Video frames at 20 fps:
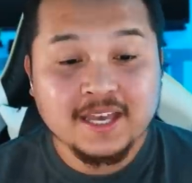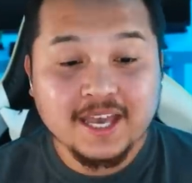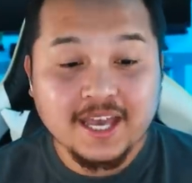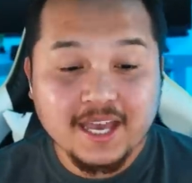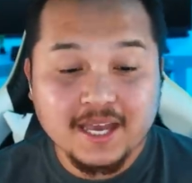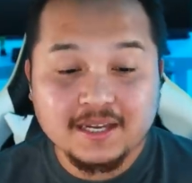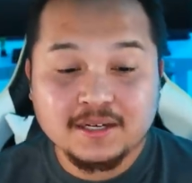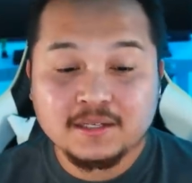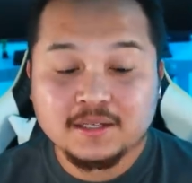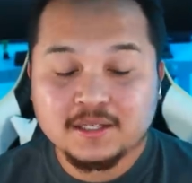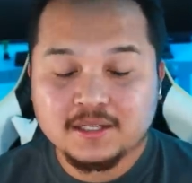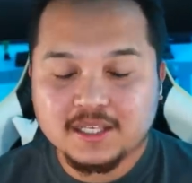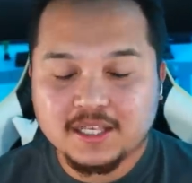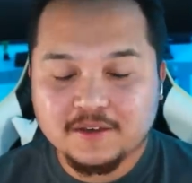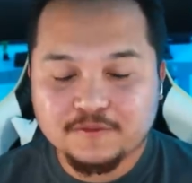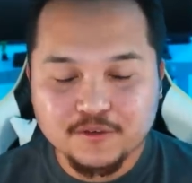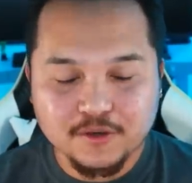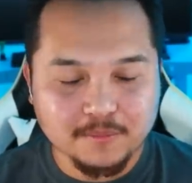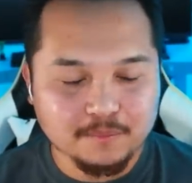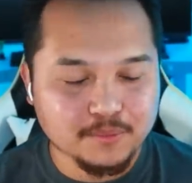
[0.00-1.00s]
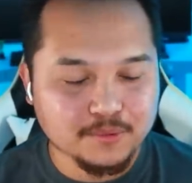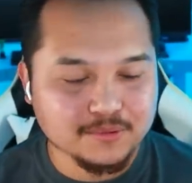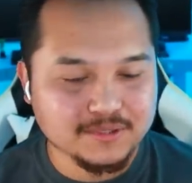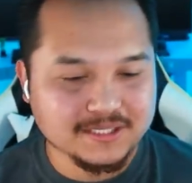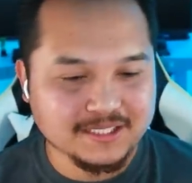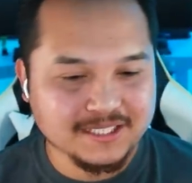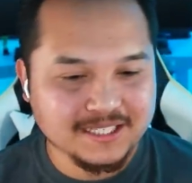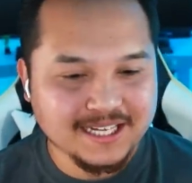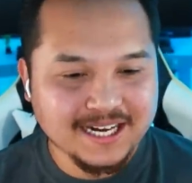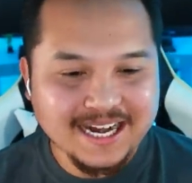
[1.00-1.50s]
And if you're
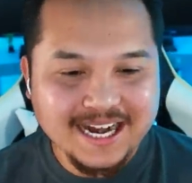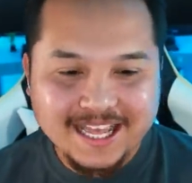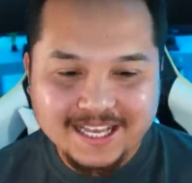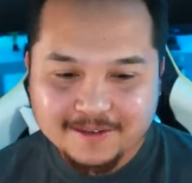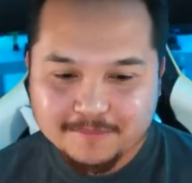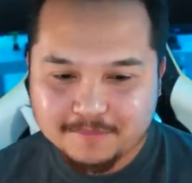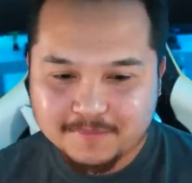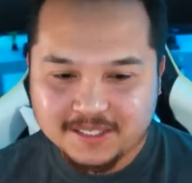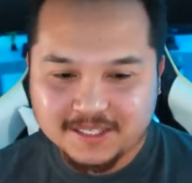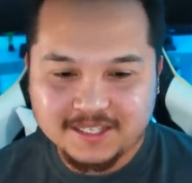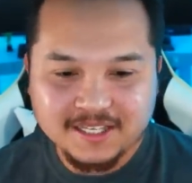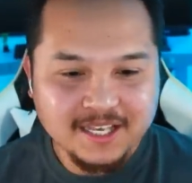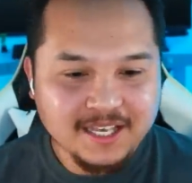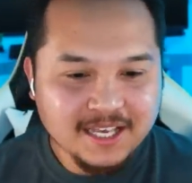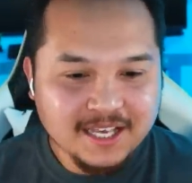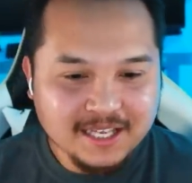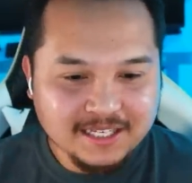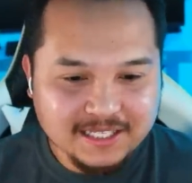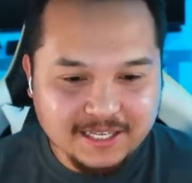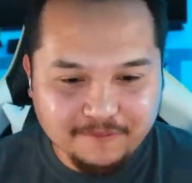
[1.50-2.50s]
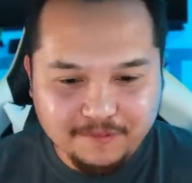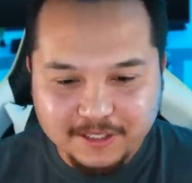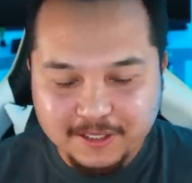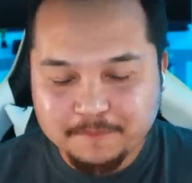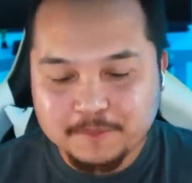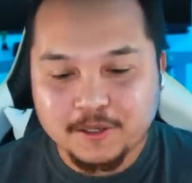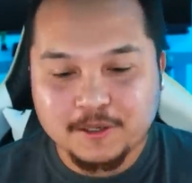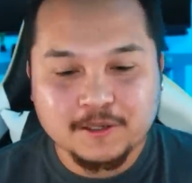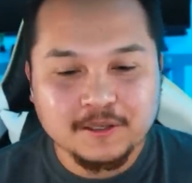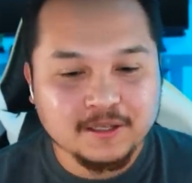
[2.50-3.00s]
bougie, like me, level up
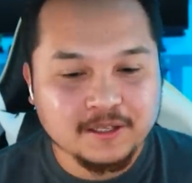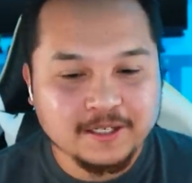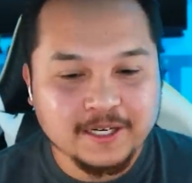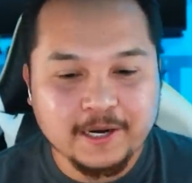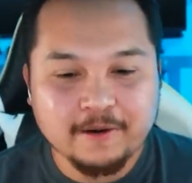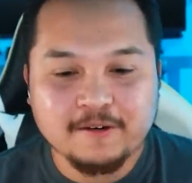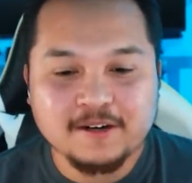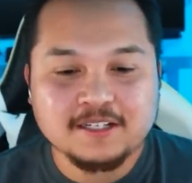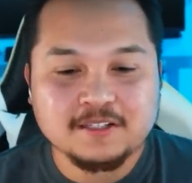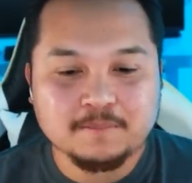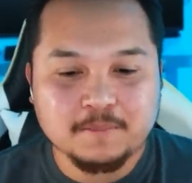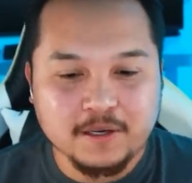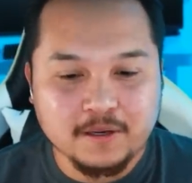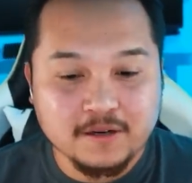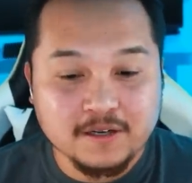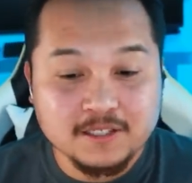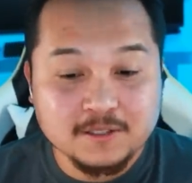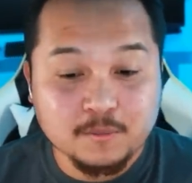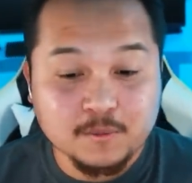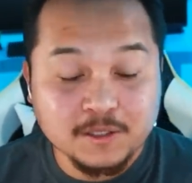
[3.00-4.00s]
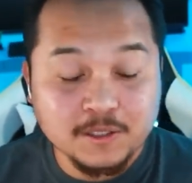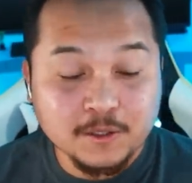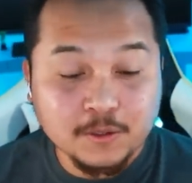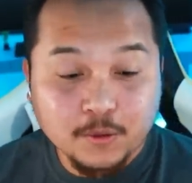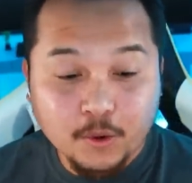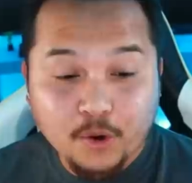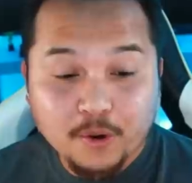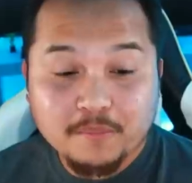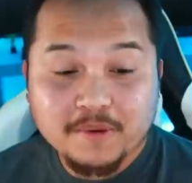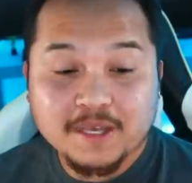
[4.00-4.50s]
your culinary experience with the
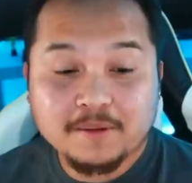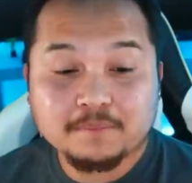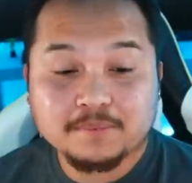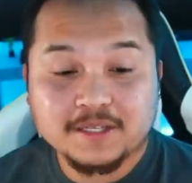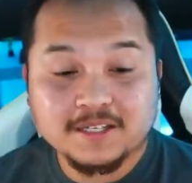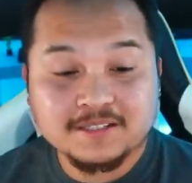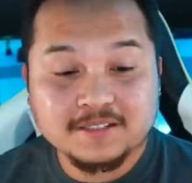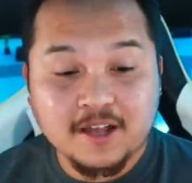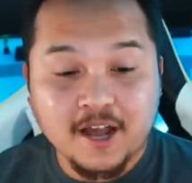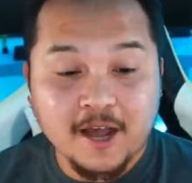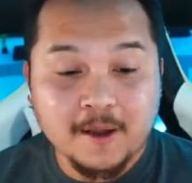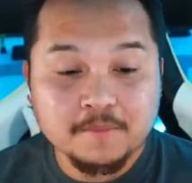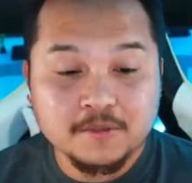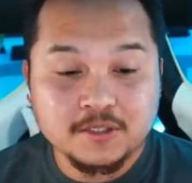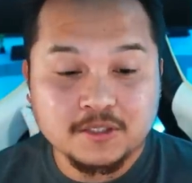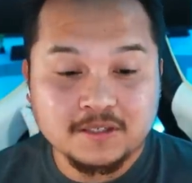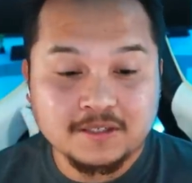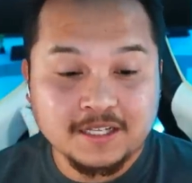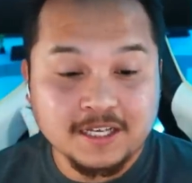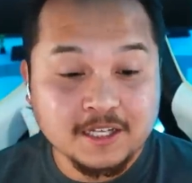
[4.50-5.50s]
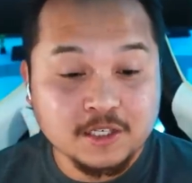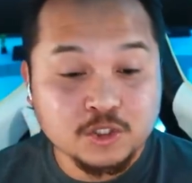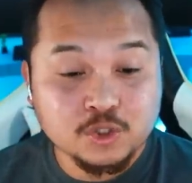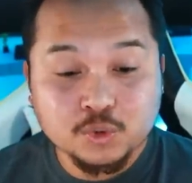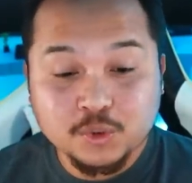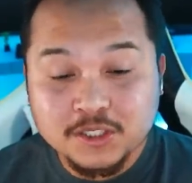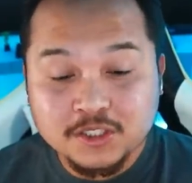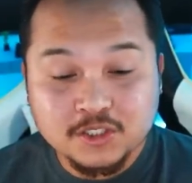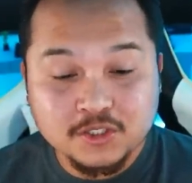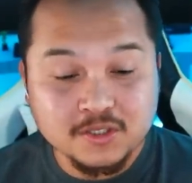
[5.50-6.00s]
Gourmet Plus option and
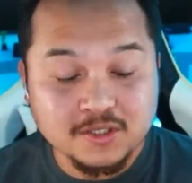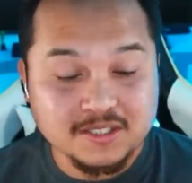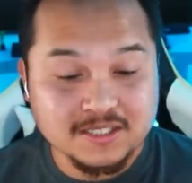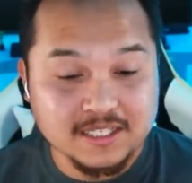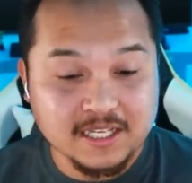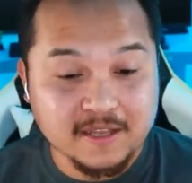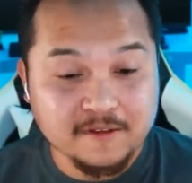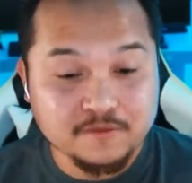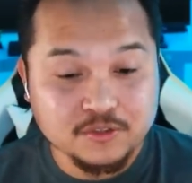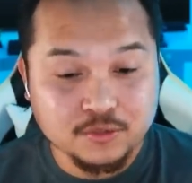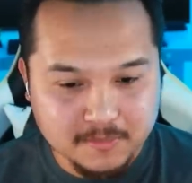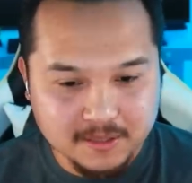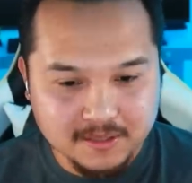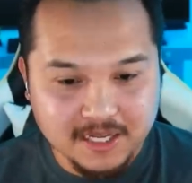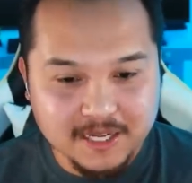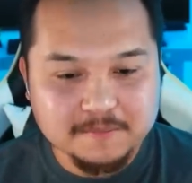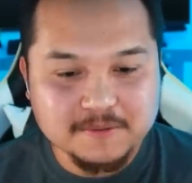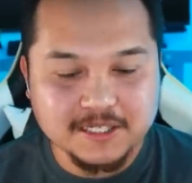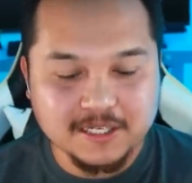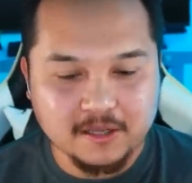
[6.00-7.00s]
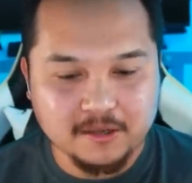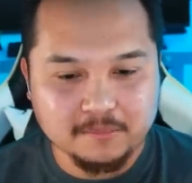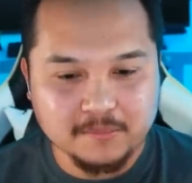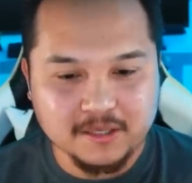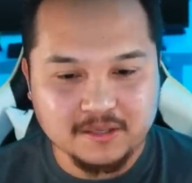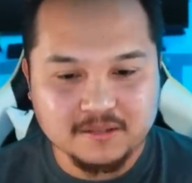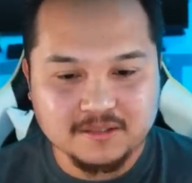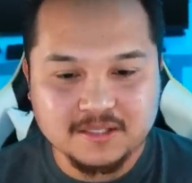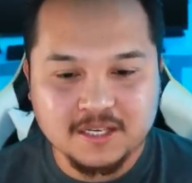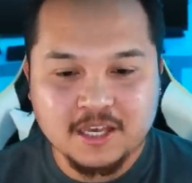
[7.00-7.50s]
treat yourself to upscale
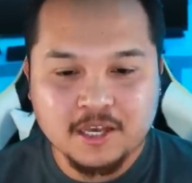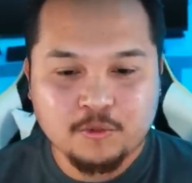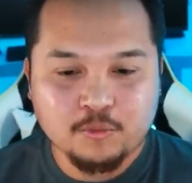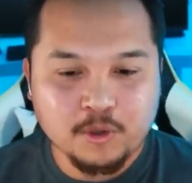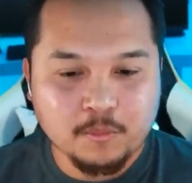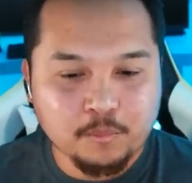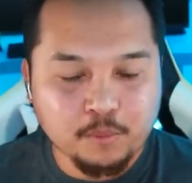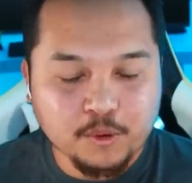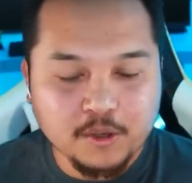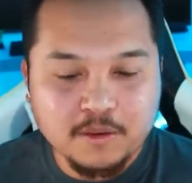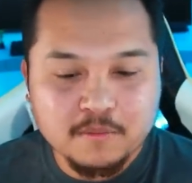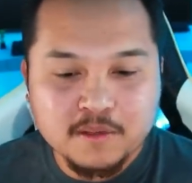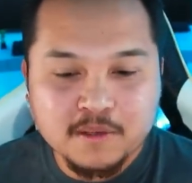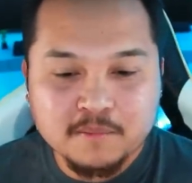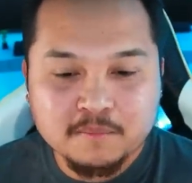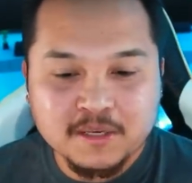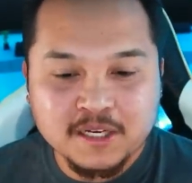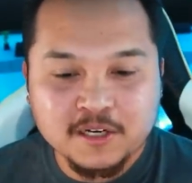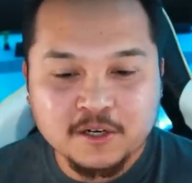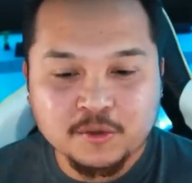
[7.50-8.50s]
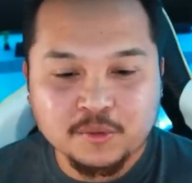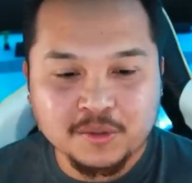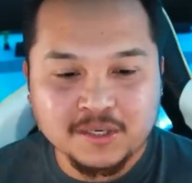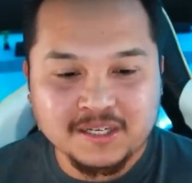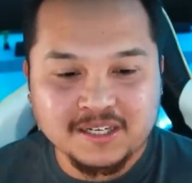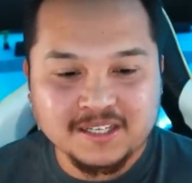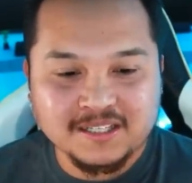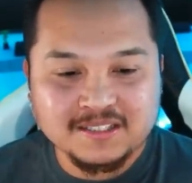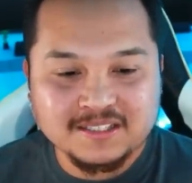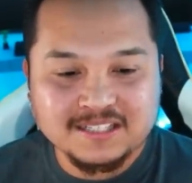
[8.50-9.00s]
meals with premium
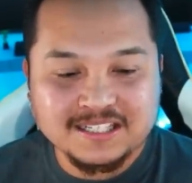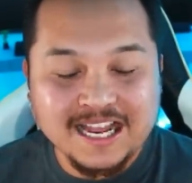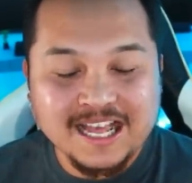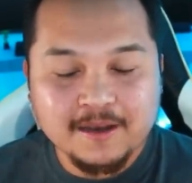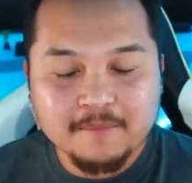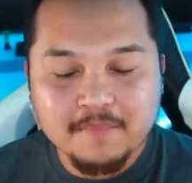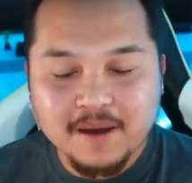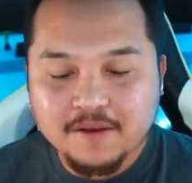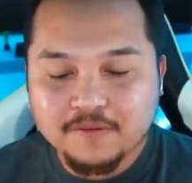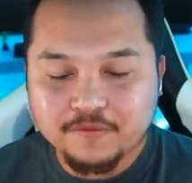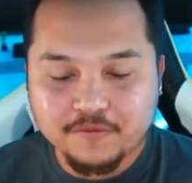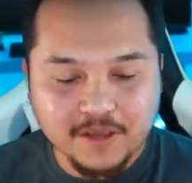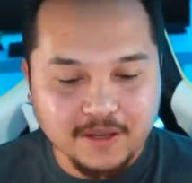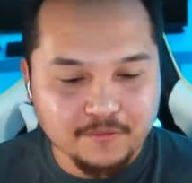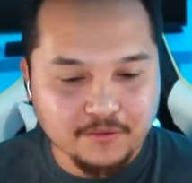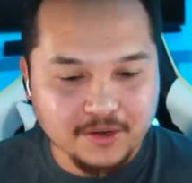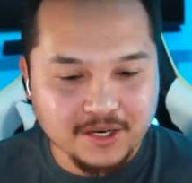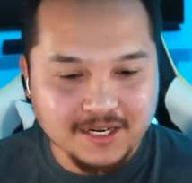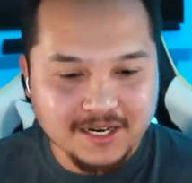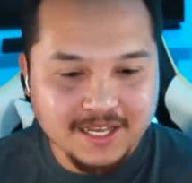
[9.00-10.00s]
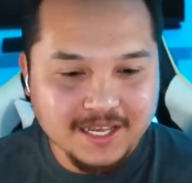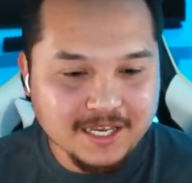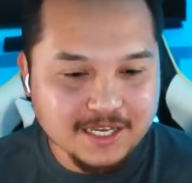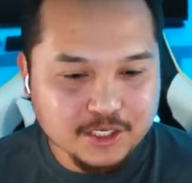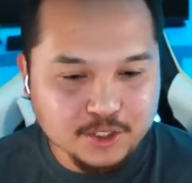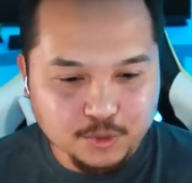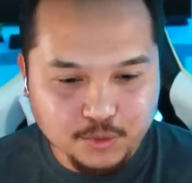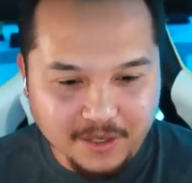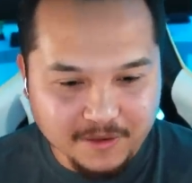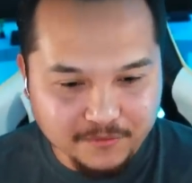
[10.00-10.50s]
ingredients like my favorite,
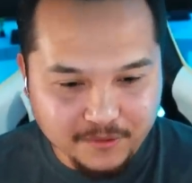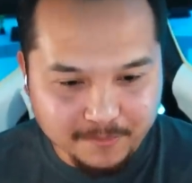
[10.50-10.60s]
truffle